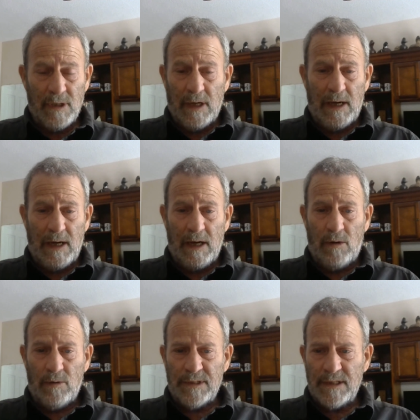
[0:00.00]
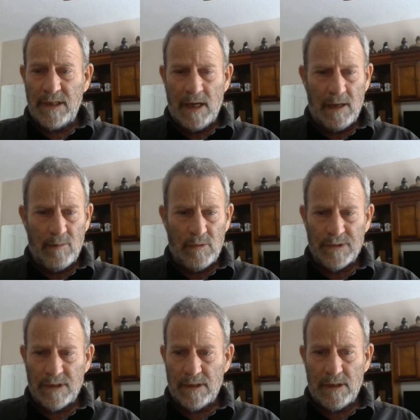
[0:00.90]
I, I always see
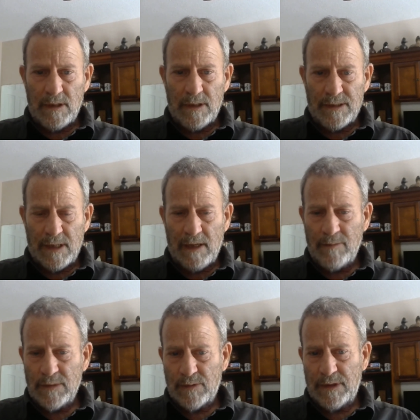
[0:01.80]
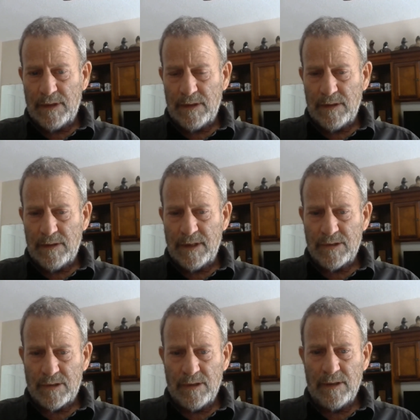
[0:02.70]
animals at, at times when things
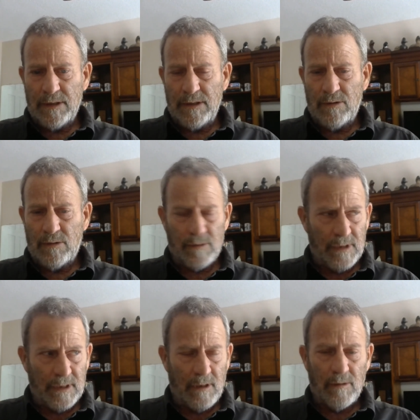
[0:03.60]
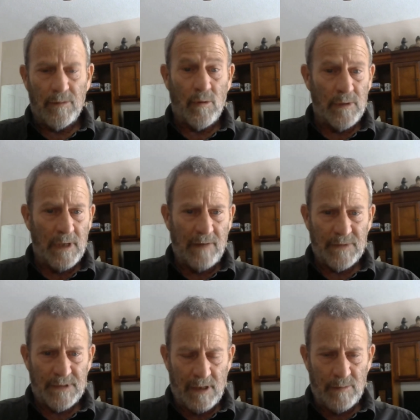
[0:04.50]
are good, you know, or they, or, or they have
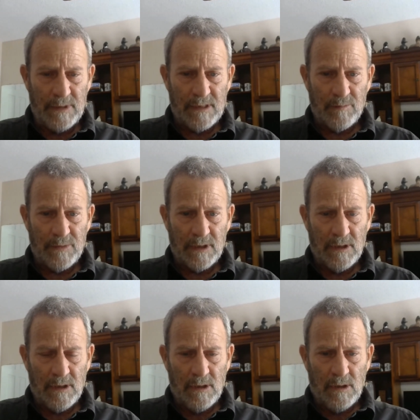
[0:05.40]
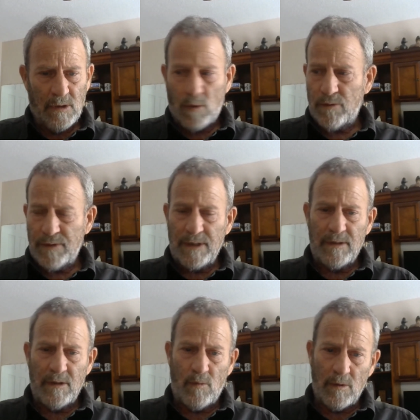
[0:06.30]
to tell me something or they,
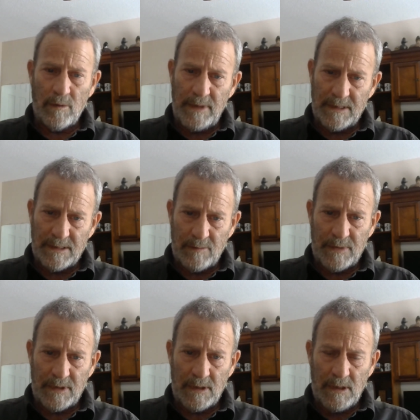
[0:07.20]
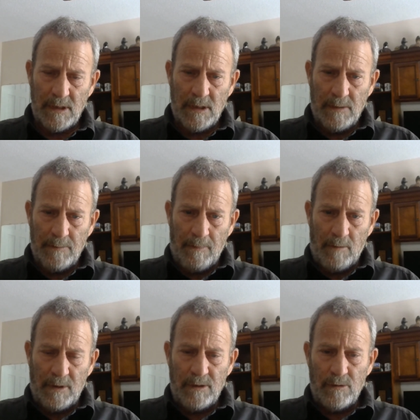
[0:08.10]
they warn me of something
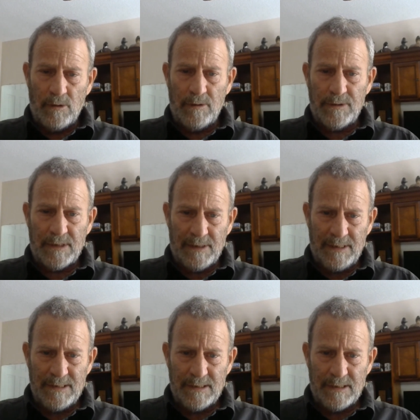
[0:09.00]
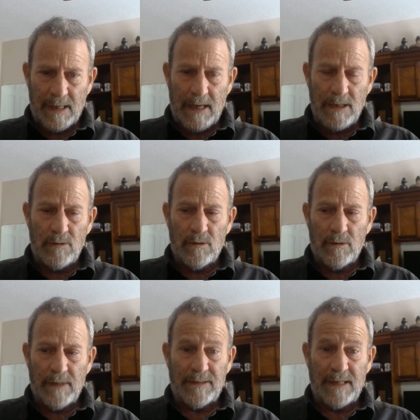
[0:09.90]
but you learn to listen to that. You learn
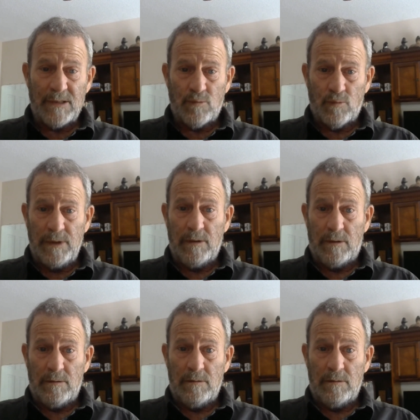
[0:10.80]
that that's real.